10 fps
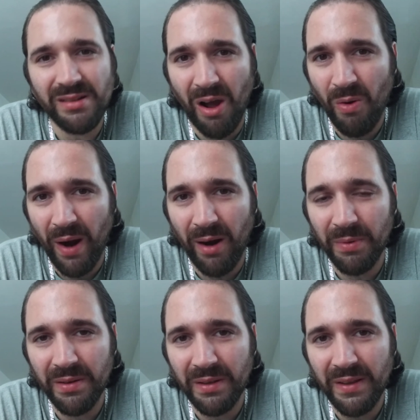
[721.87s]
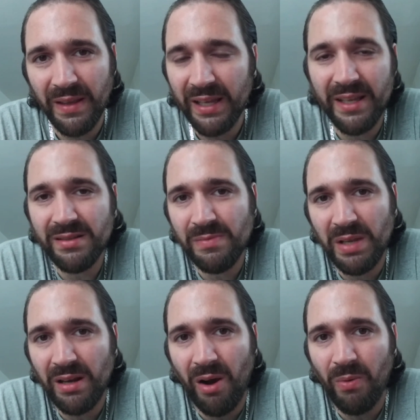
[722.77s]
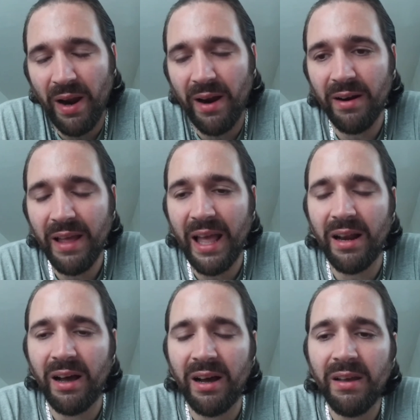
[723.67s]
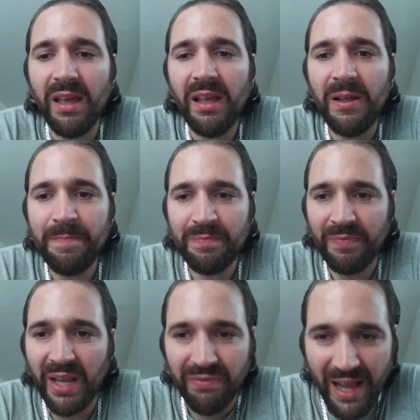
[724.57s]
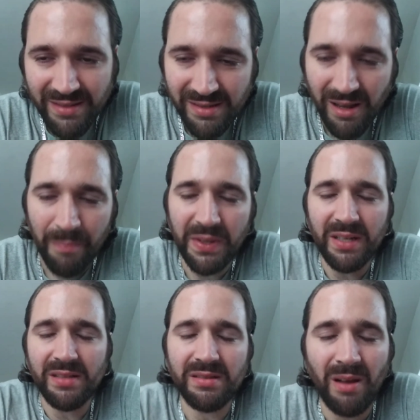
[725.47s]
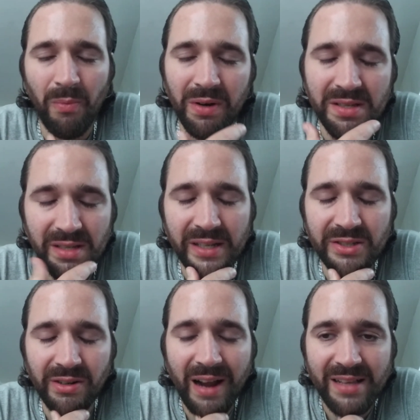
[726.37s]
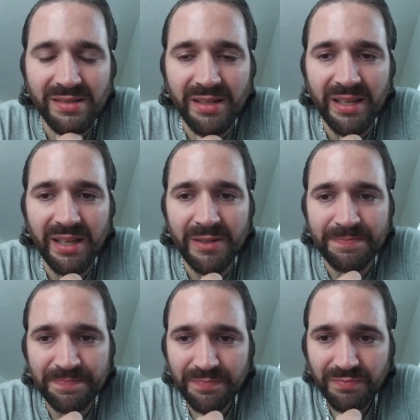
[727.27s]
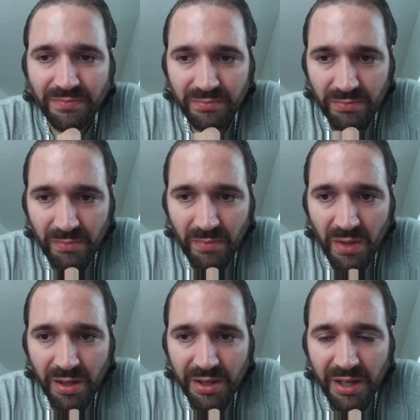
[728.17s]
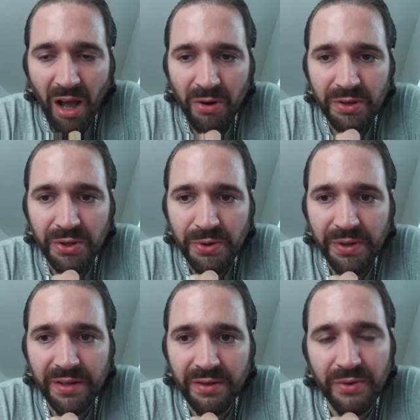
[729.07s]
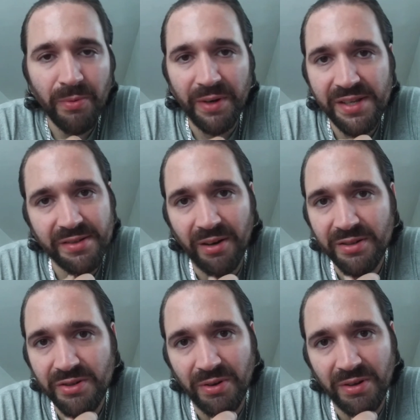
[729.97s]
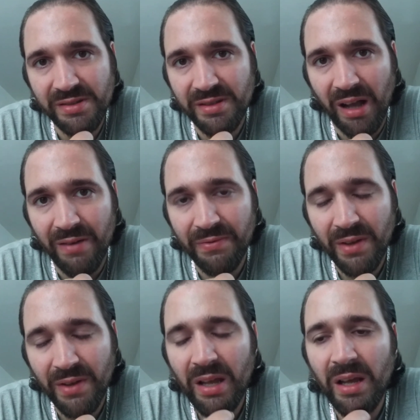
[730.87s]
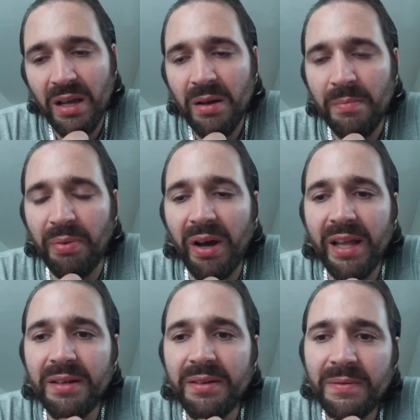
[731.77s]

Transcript: nowhere. Really, it gets me nowhere. And uh, if that's something that someone is interested in, you know, you can do research on stuff but